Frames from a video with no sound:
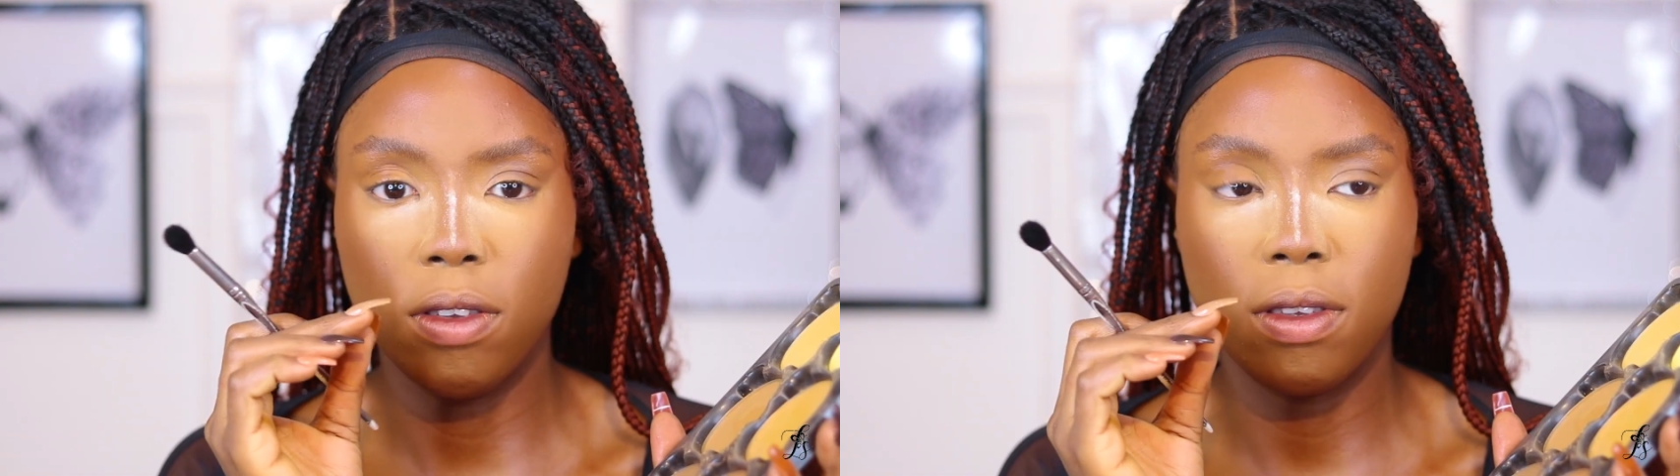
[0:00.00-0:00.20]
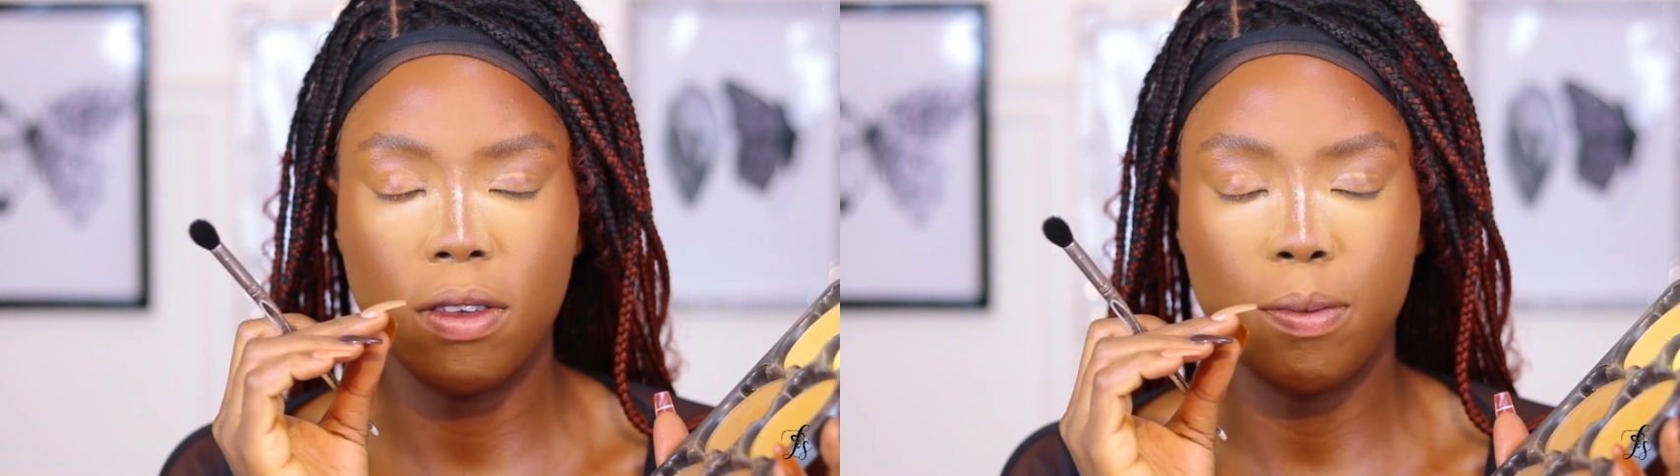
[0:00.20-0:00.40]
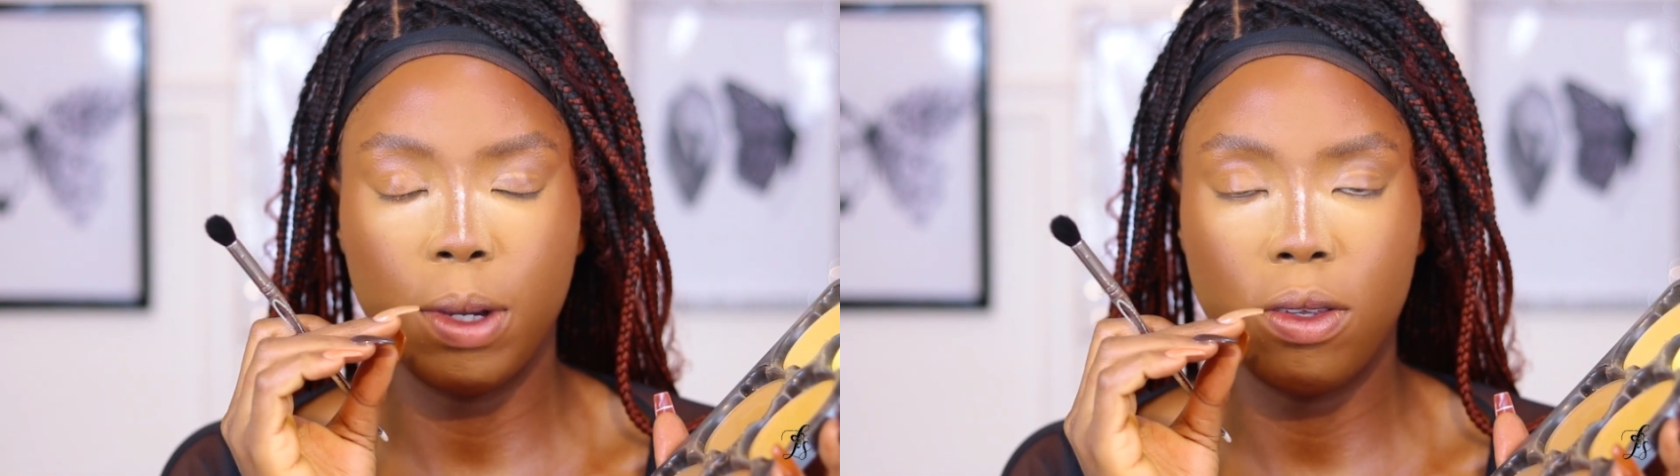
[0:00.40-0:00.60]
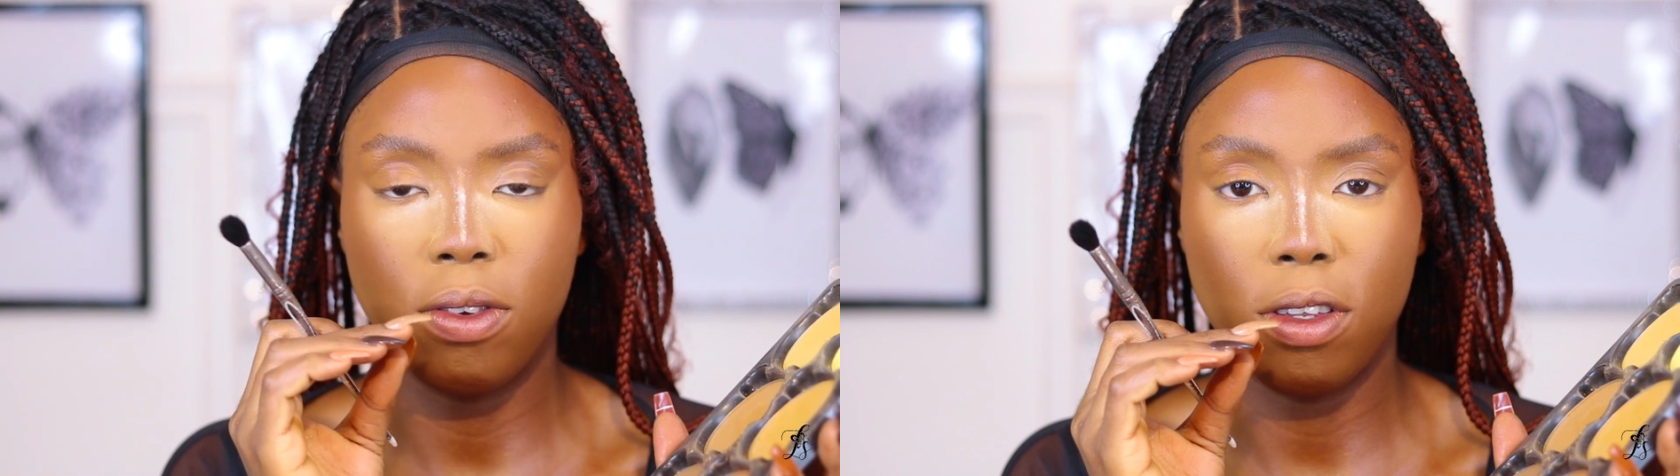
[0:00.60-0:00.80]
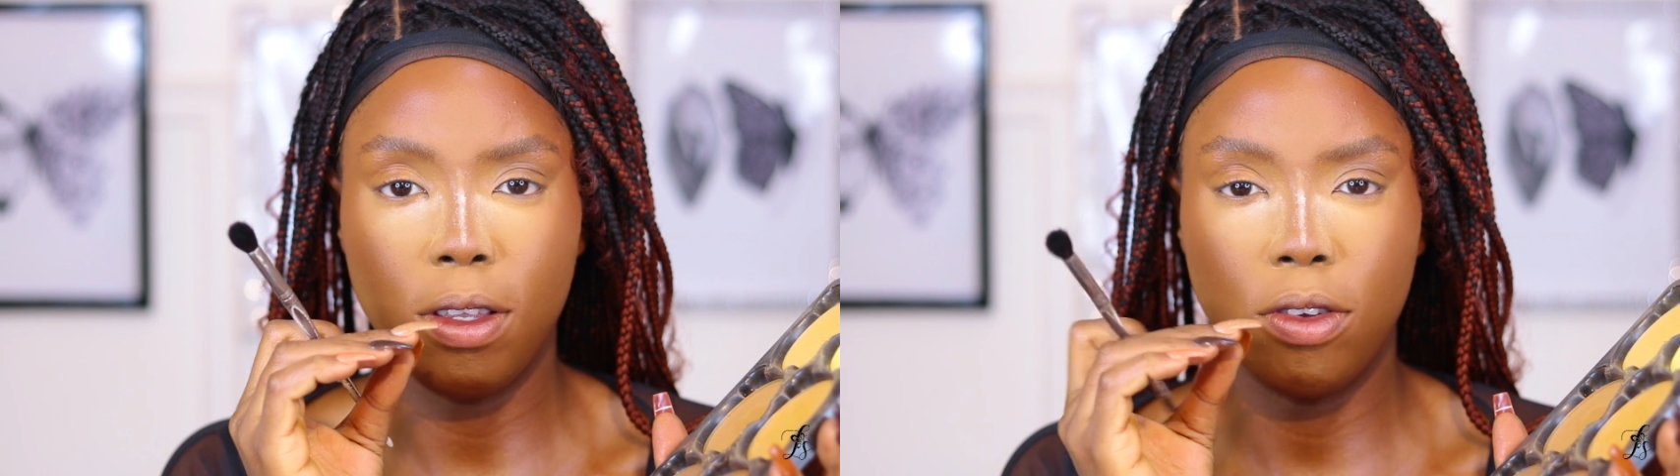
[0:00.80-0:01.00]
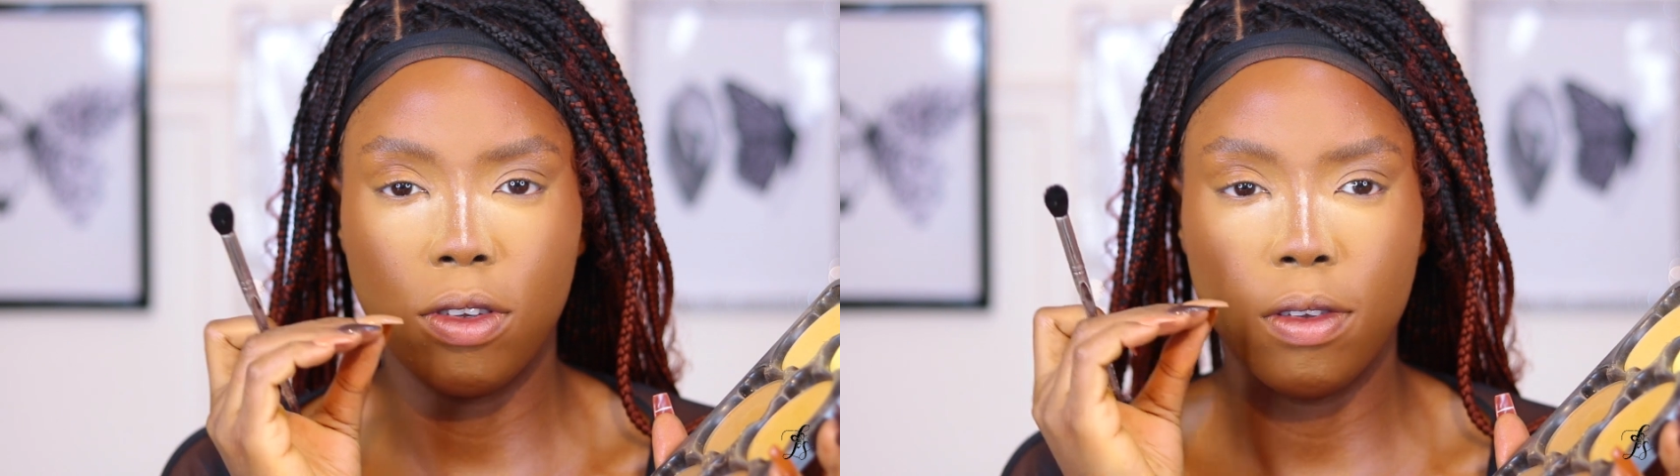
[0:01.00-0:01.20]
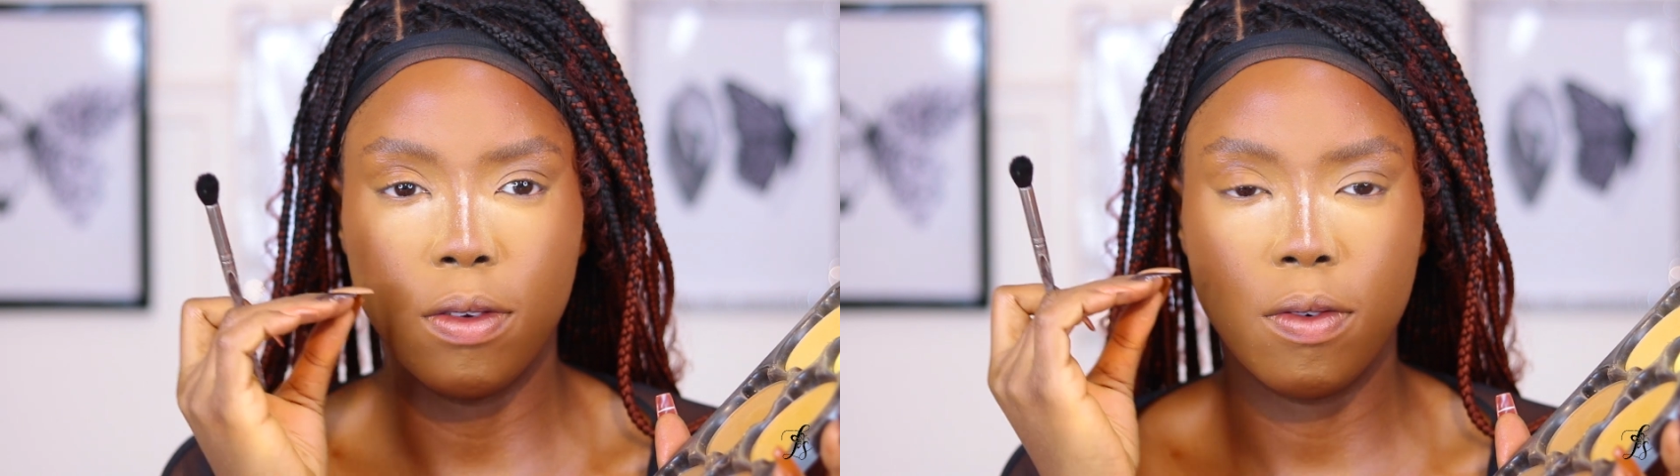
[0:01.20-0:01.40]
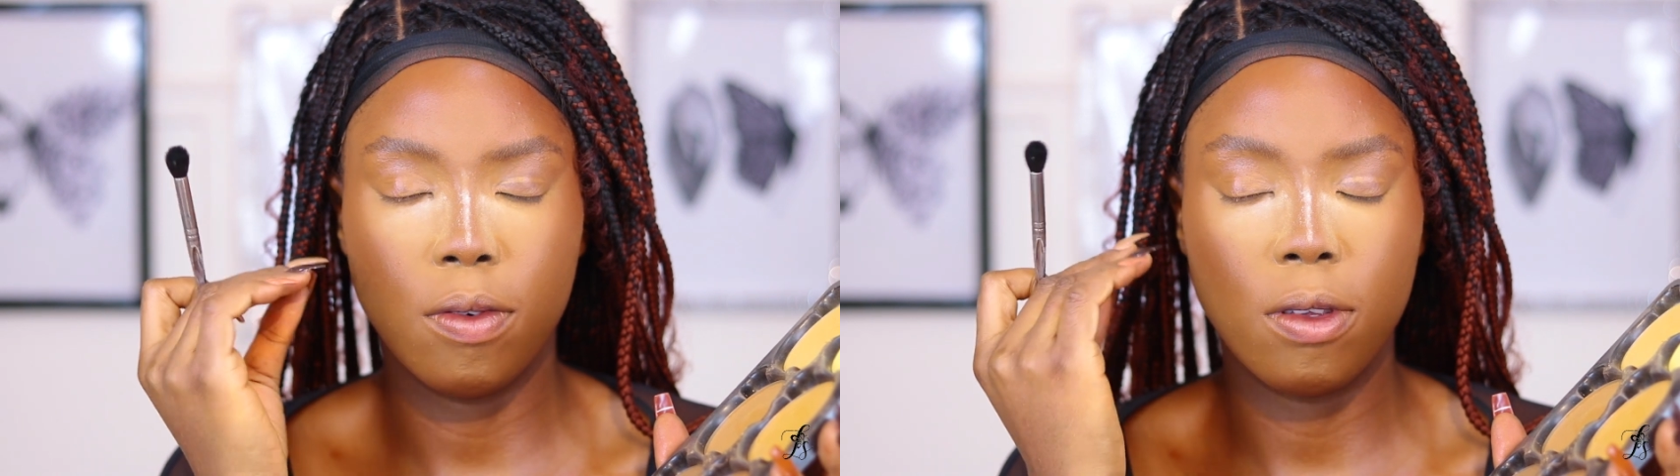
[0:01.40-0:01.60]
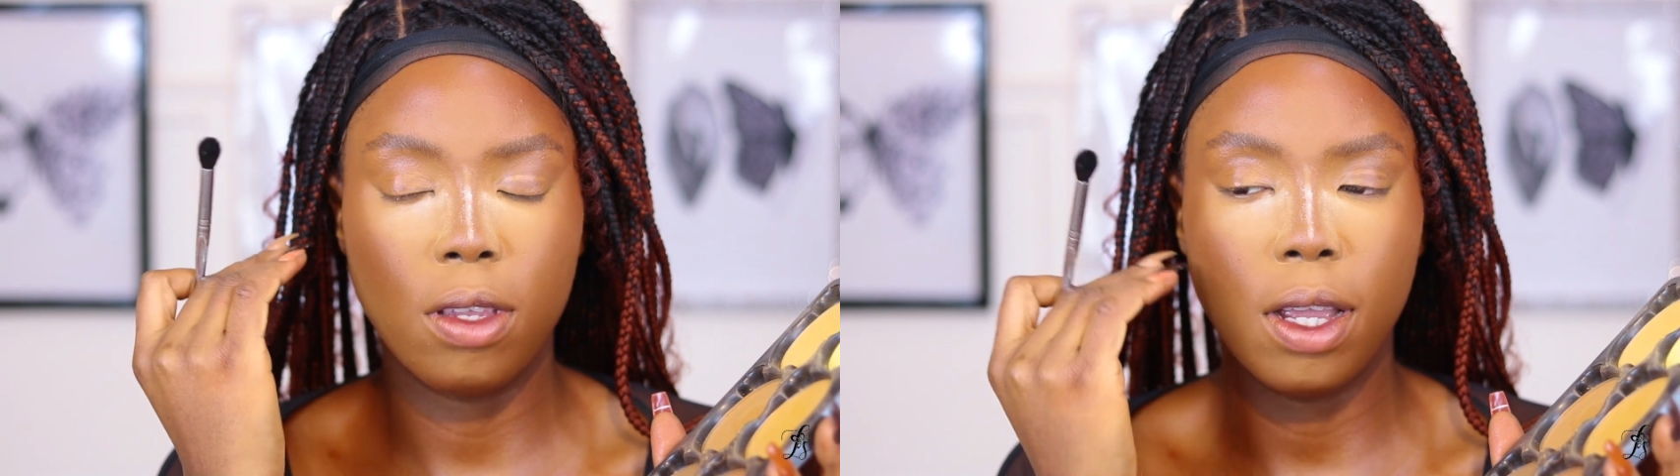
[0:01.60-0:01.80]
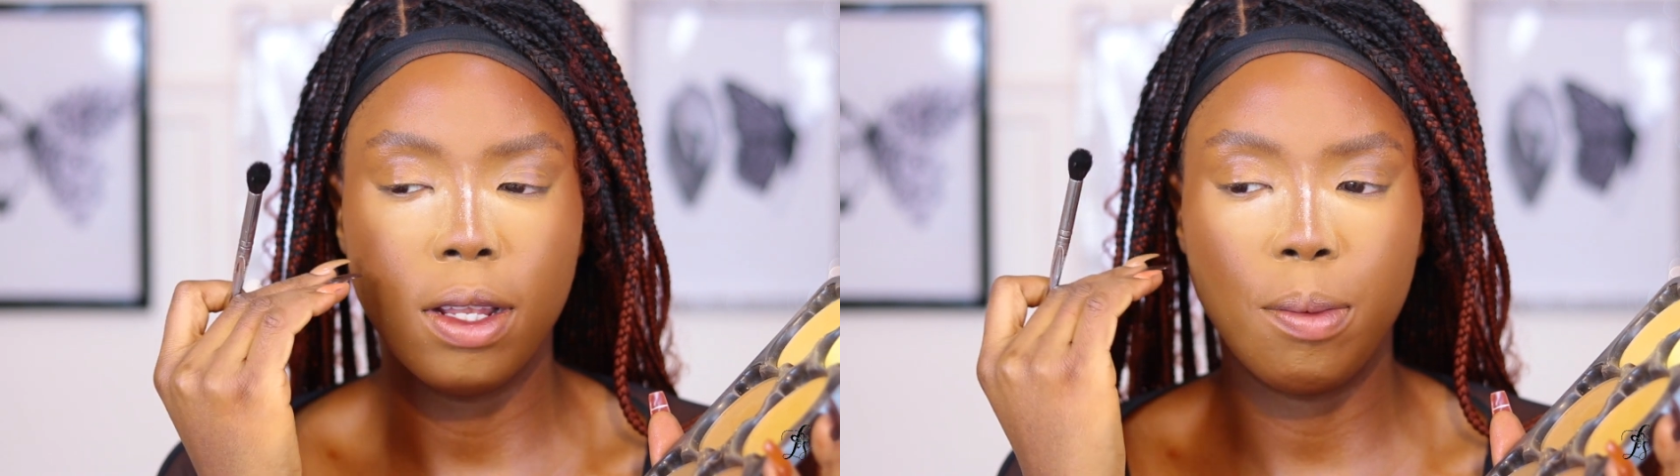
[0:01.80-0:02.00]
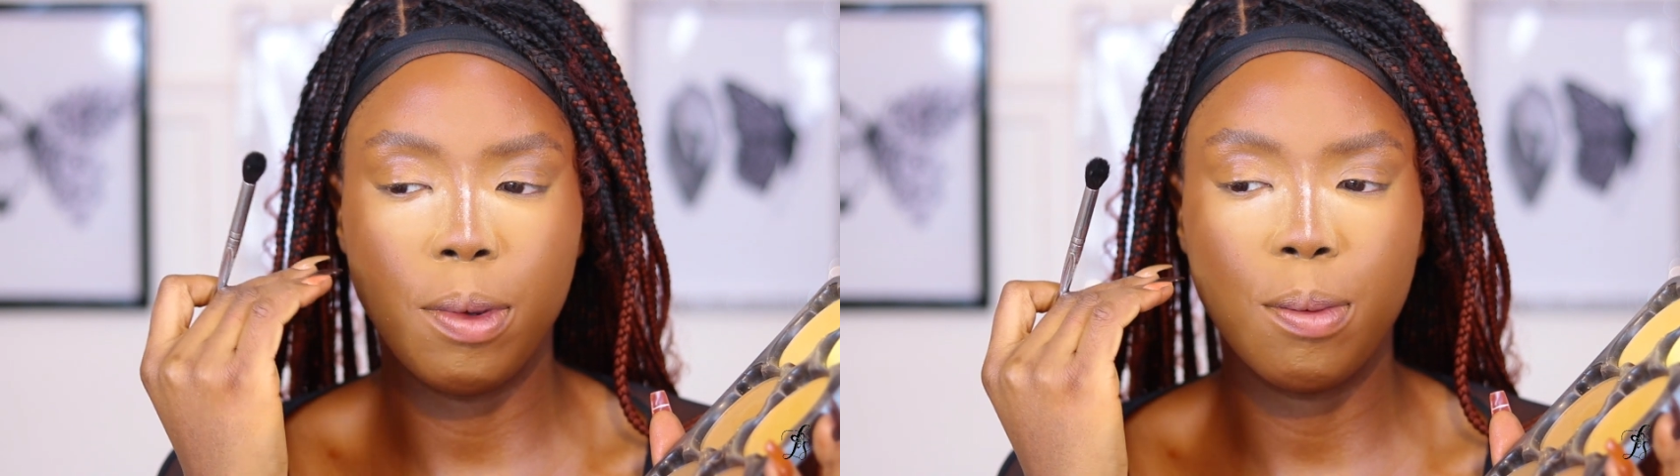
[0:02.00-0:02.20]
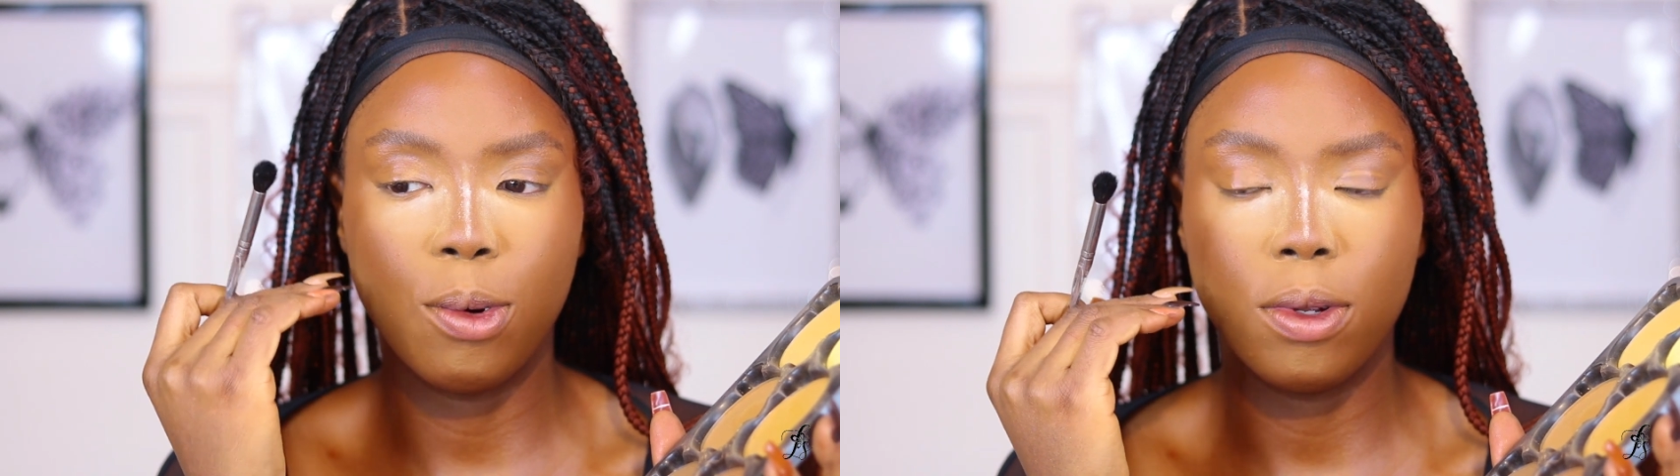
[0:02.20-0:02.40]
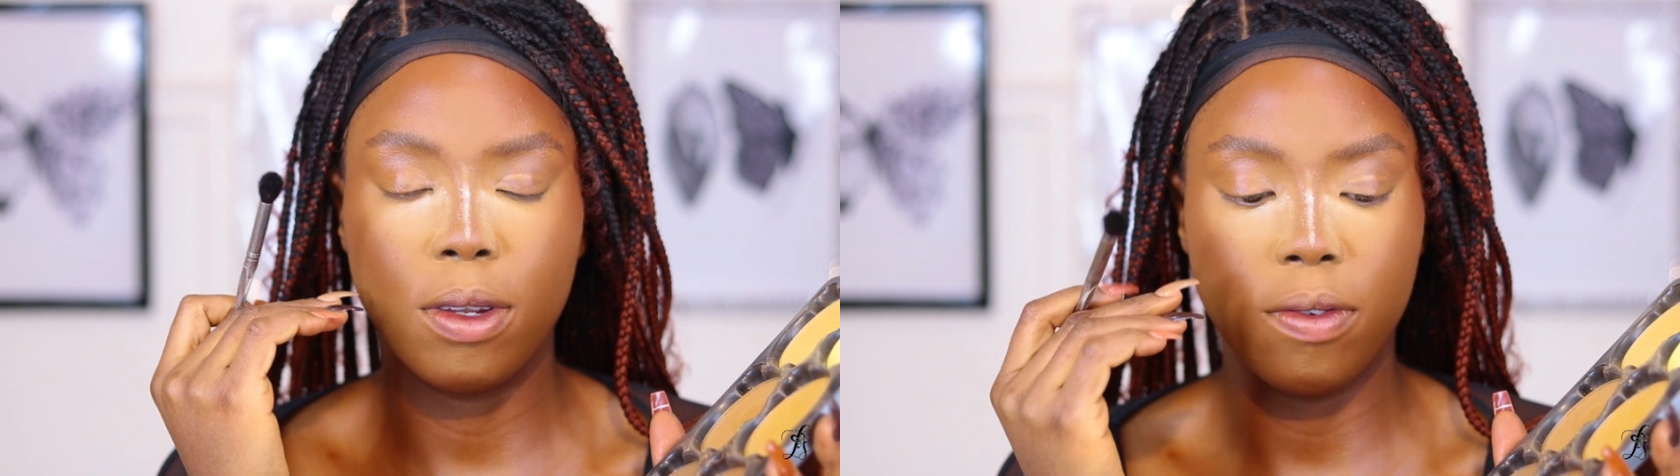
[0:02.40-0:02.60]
just give my cheek just a tiny bit more